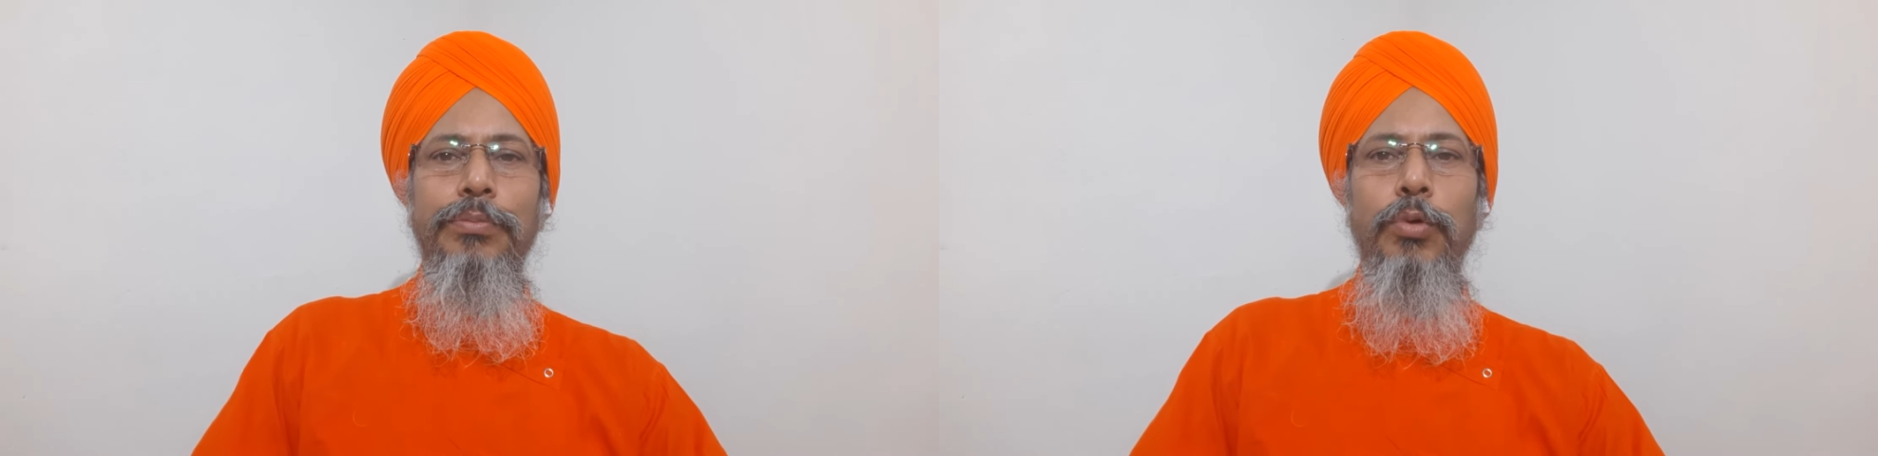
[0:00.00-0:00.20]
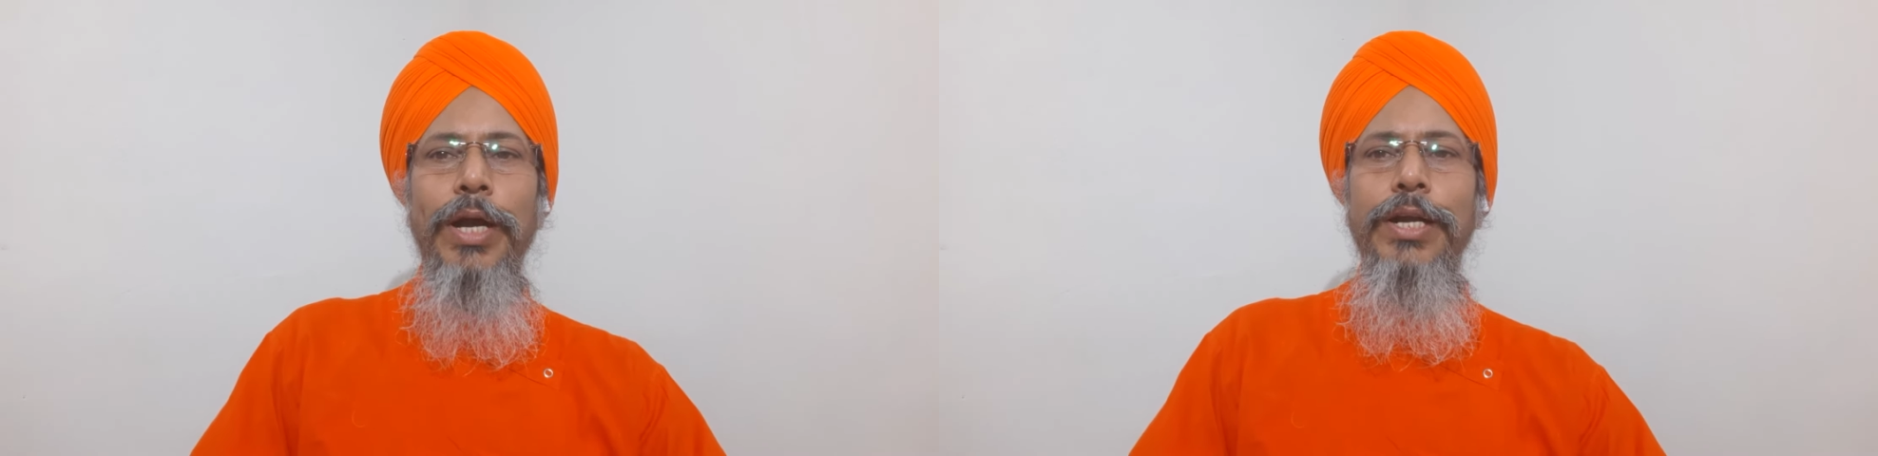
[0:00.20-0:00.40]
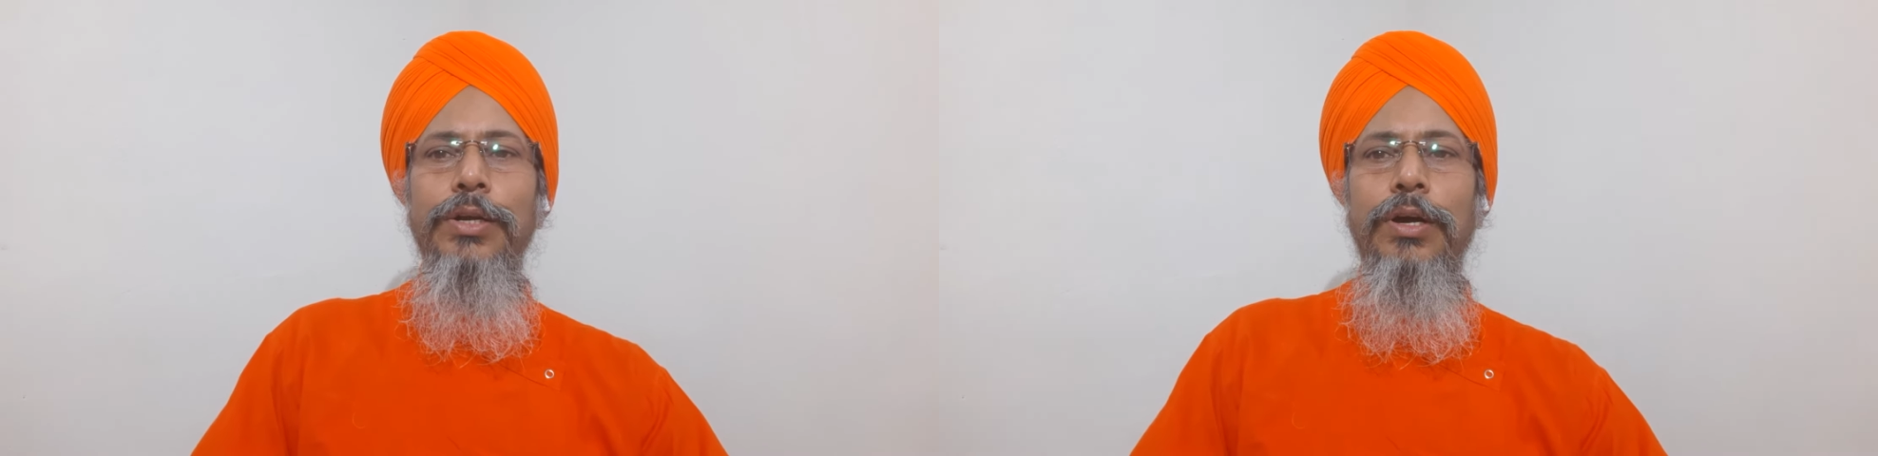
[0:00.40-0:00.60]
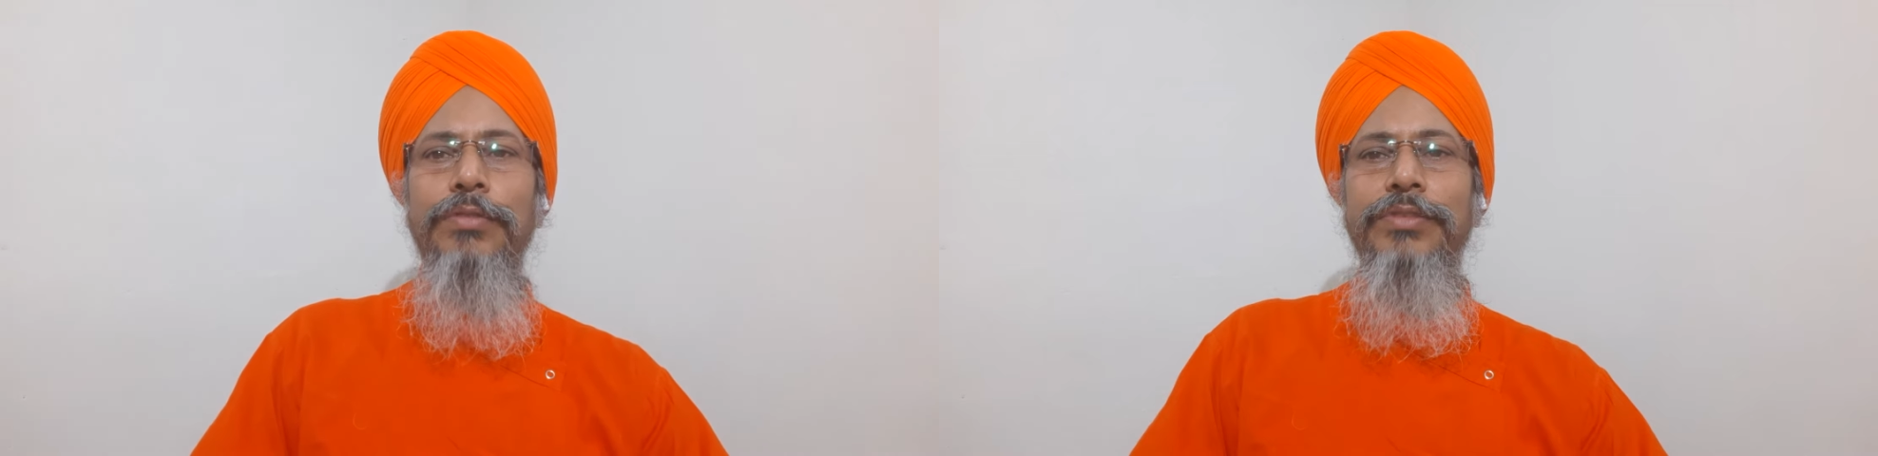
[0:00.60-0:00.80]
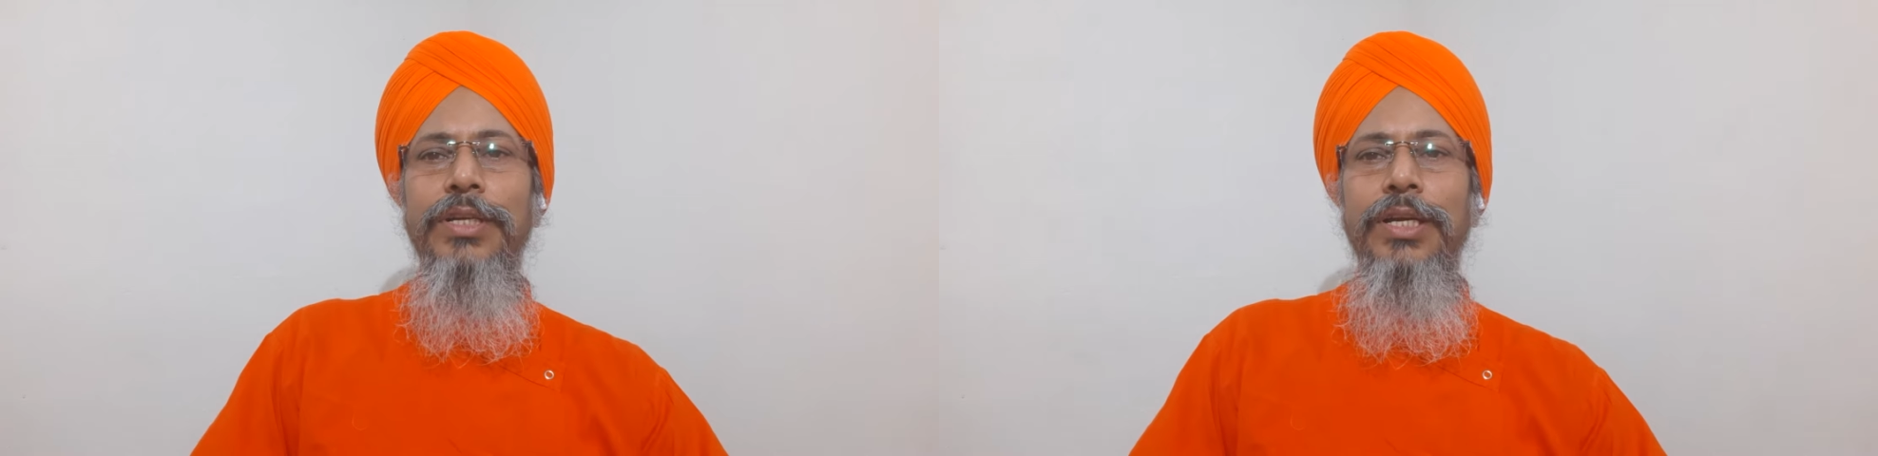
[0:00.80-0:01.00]
point
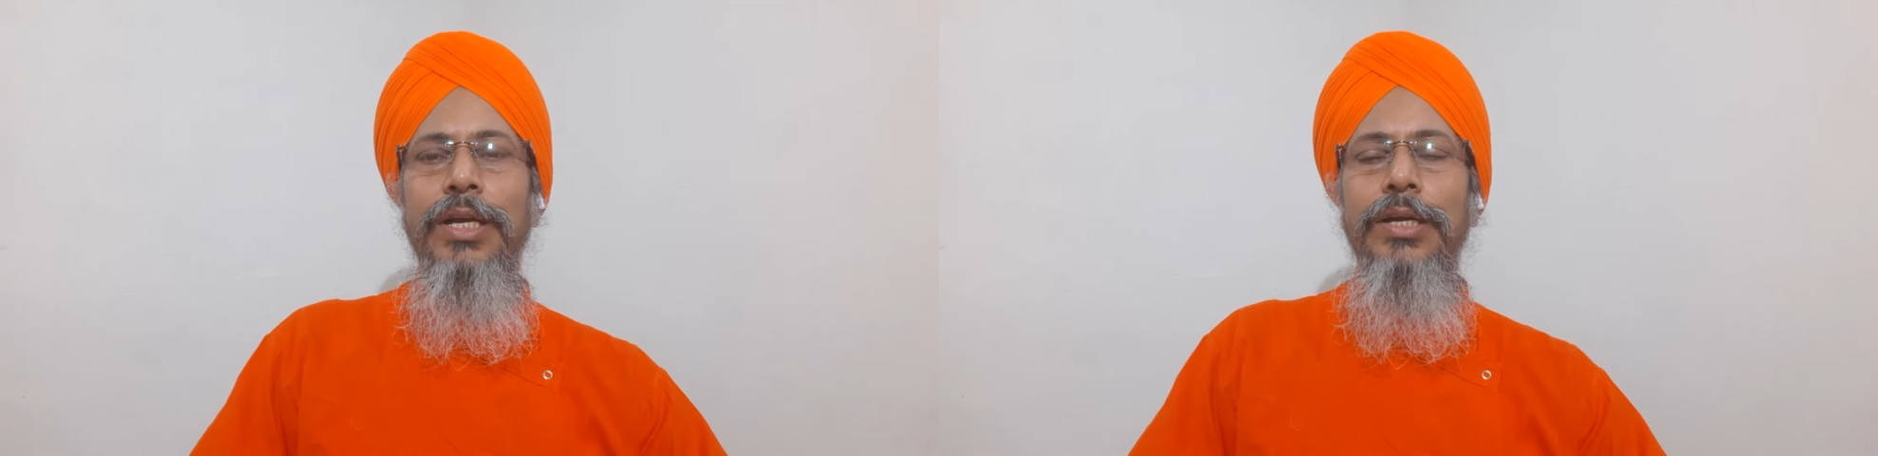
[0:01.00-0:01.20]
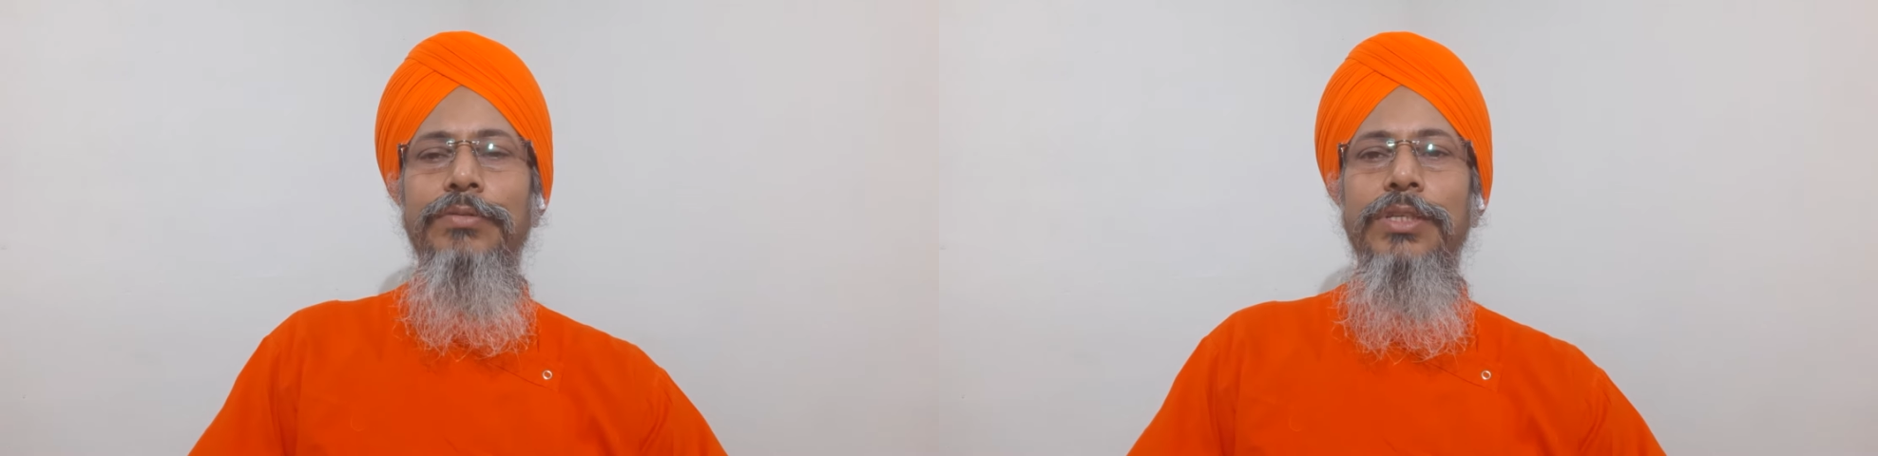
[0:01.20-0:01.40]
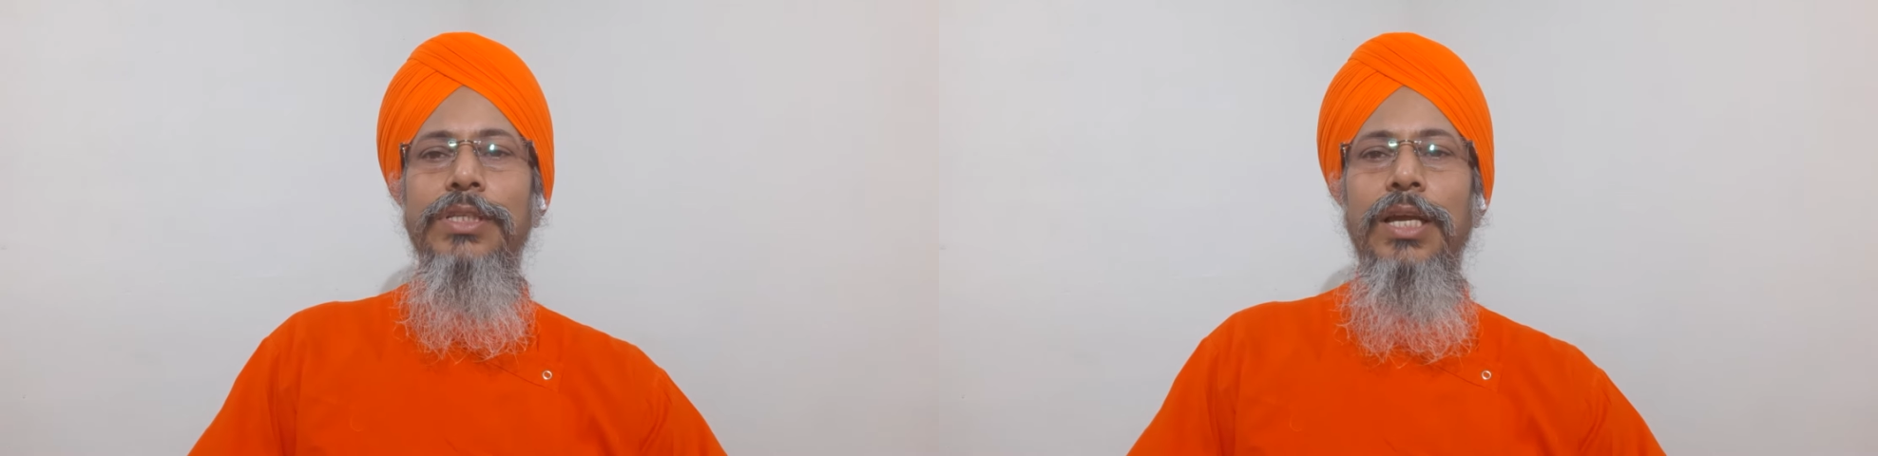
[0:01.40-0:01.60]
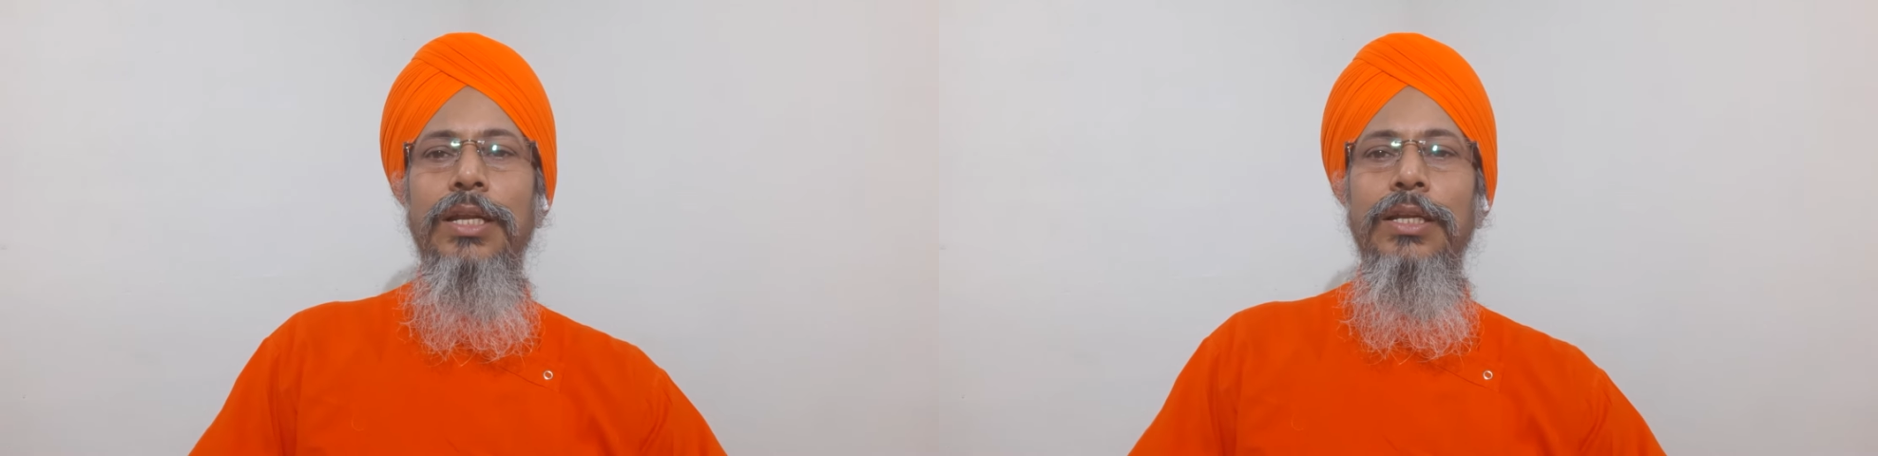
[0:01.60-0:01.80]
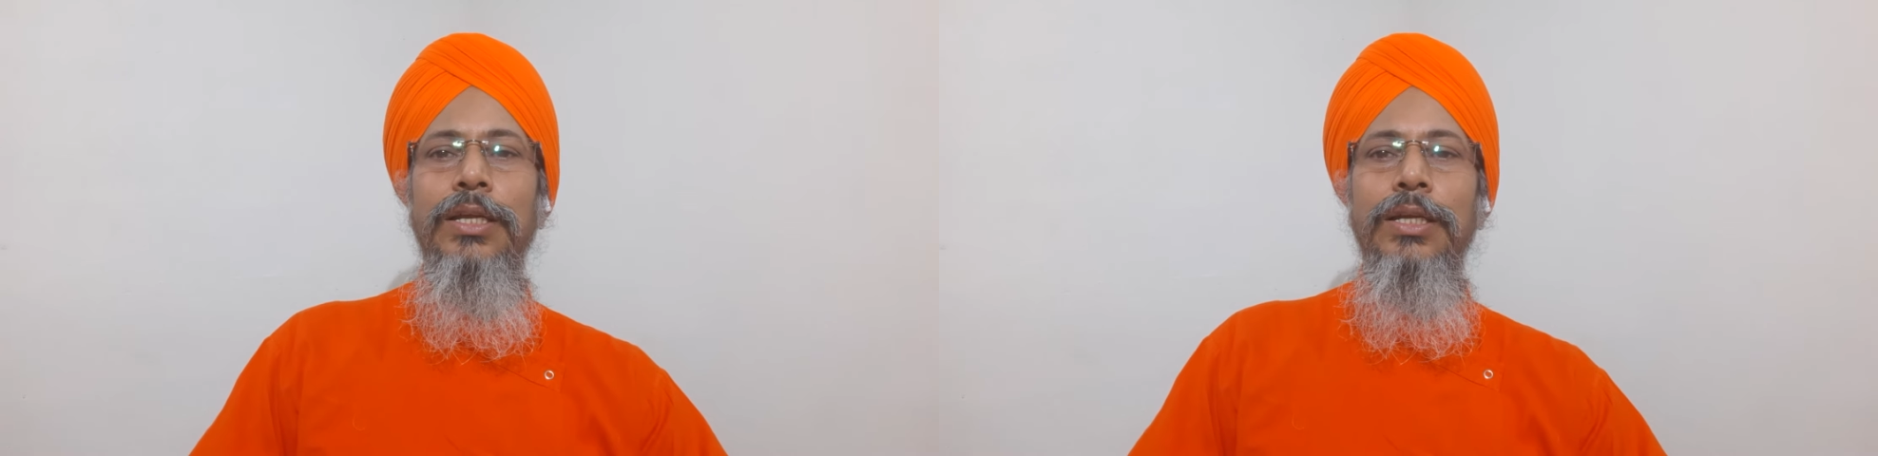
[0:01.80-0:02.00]
of the nerve
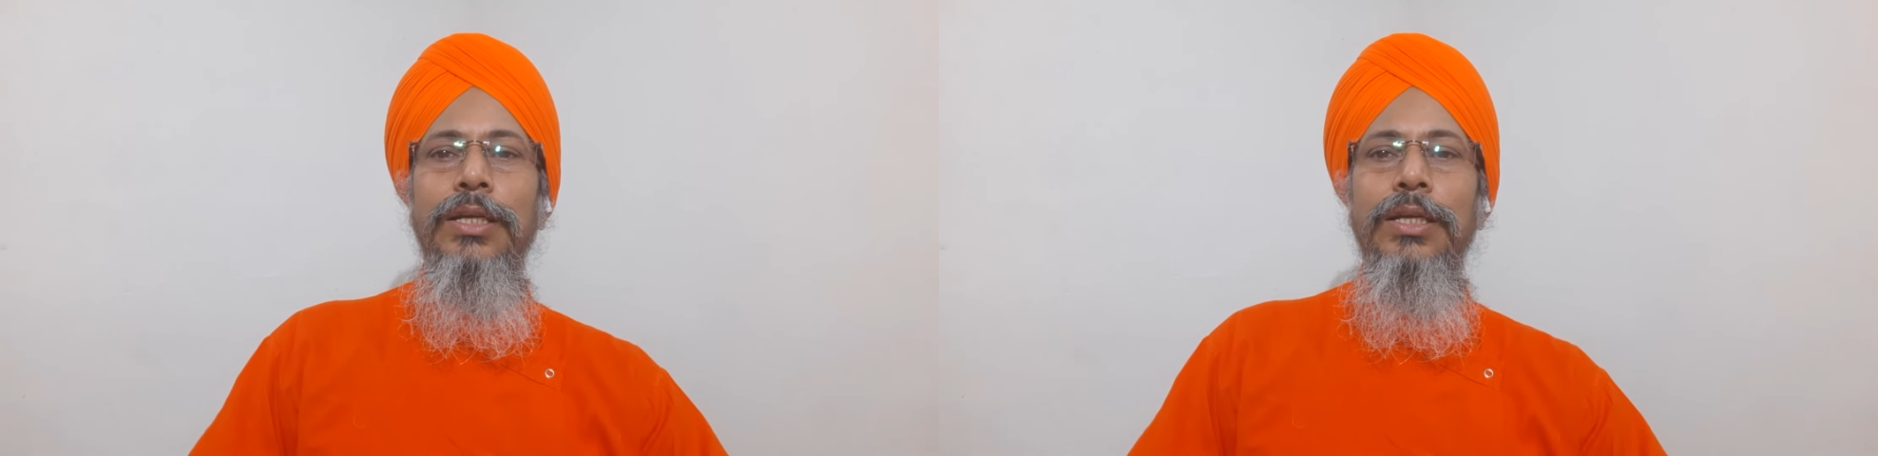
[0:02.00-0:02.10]
cell